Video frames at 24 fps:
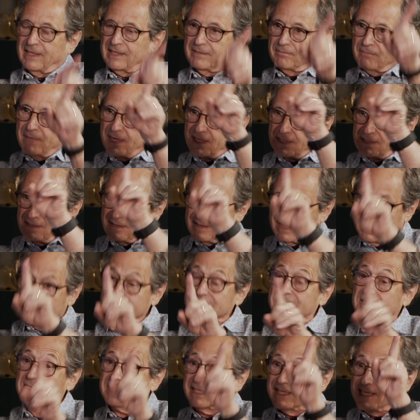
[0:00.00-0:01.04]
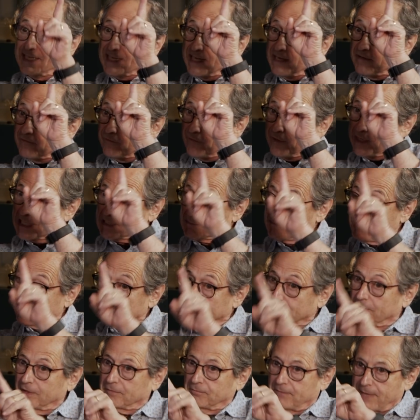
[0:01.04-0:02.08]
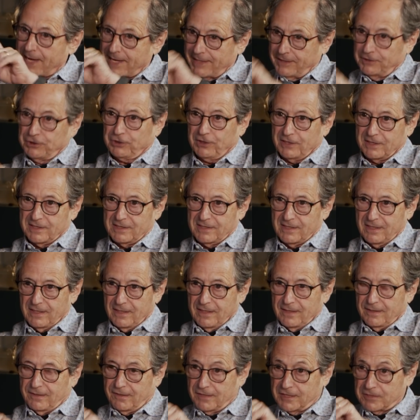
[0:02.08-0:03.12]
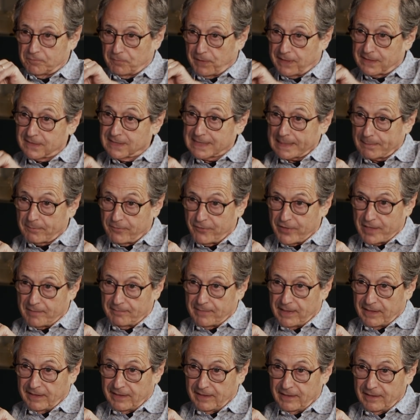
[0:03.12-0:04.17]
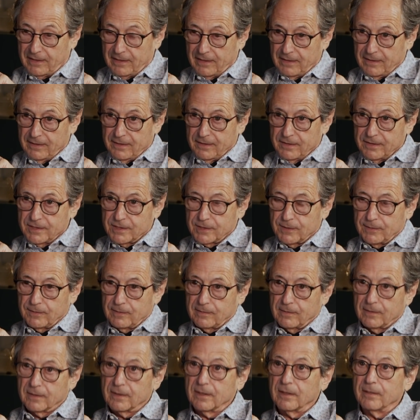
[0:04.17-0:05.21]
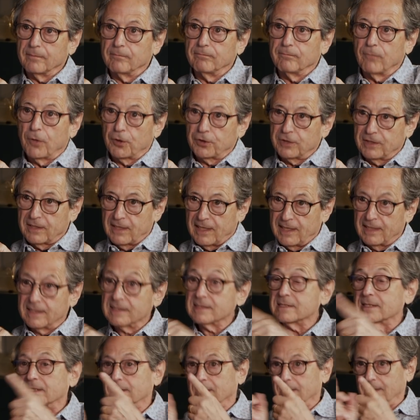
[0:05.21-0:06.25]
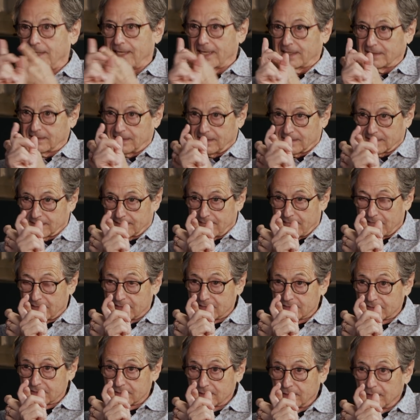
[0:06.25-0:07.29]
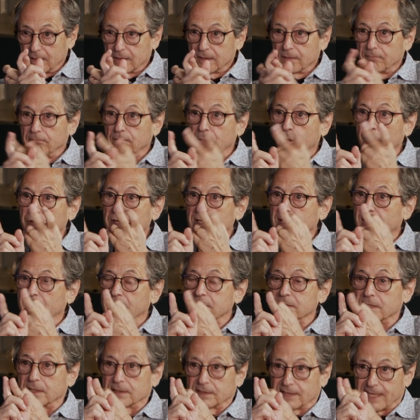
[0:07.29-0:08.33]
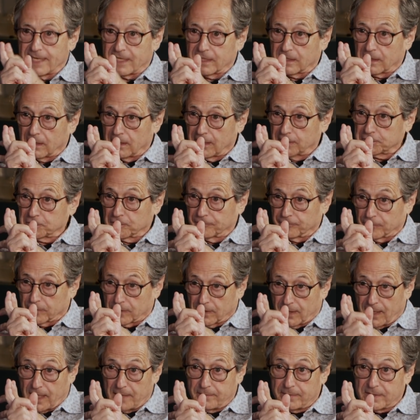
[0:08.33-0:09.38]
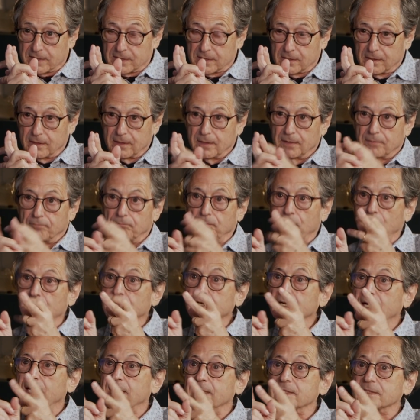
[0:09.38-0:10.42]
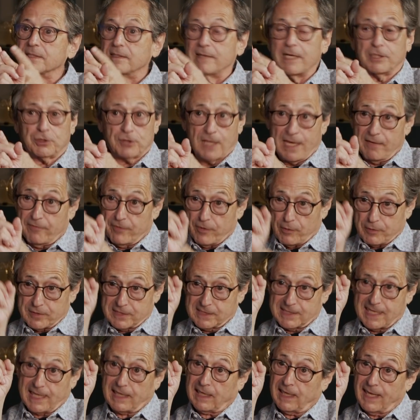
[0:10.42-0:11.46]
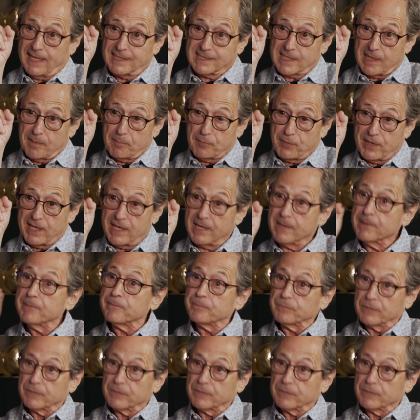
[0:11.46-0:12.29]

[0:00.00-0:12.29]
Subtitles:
My guess is to get investment fund managers to spend some of their money to modernize excess deaths, modernize data collection for climate, modernize, they should have their own satellites up there.